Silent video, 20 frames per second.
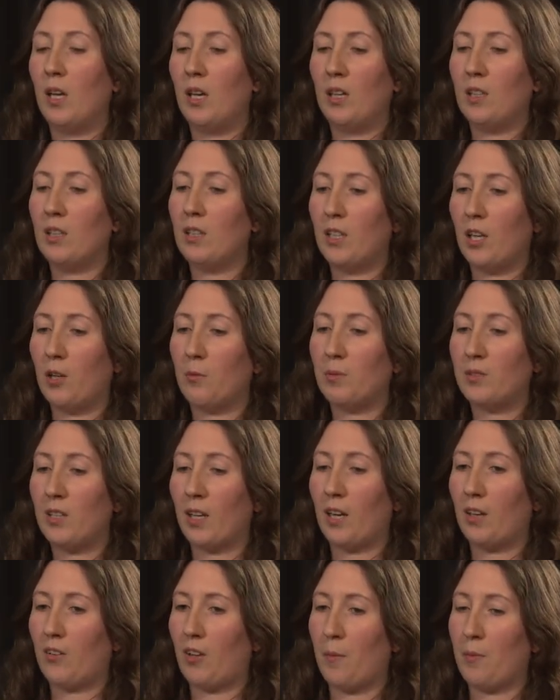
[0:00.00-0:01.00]
a
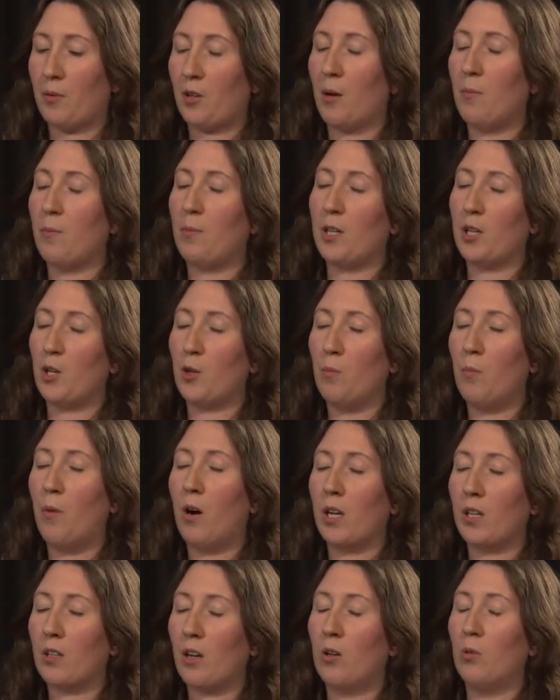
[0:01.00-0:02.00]
particular type of company who
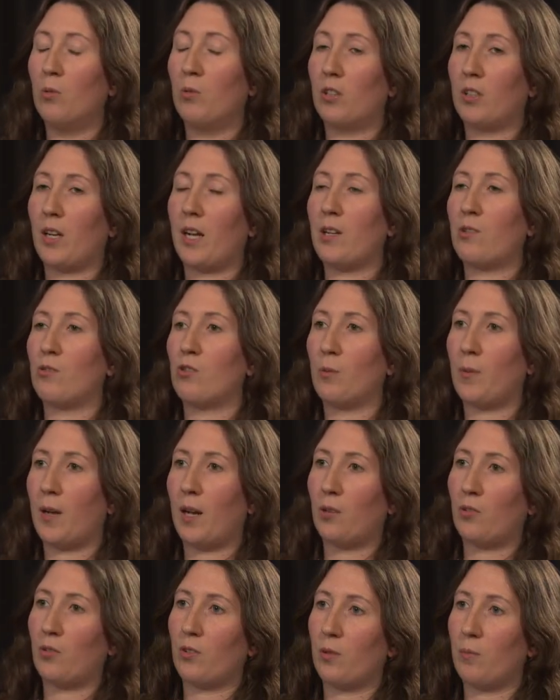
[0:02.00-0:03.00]
might hold data
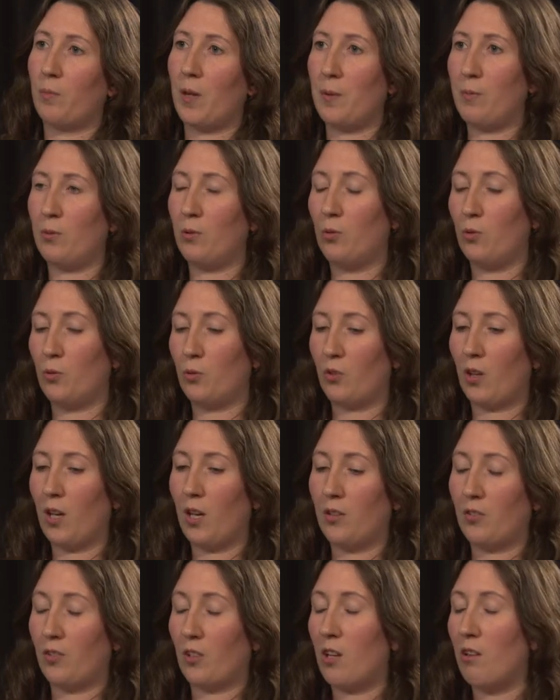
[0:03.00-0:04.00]
about people's
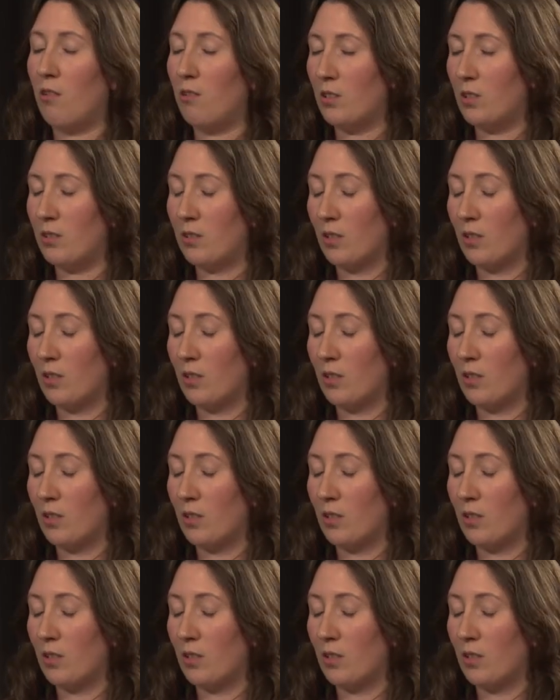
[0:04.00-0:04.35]
security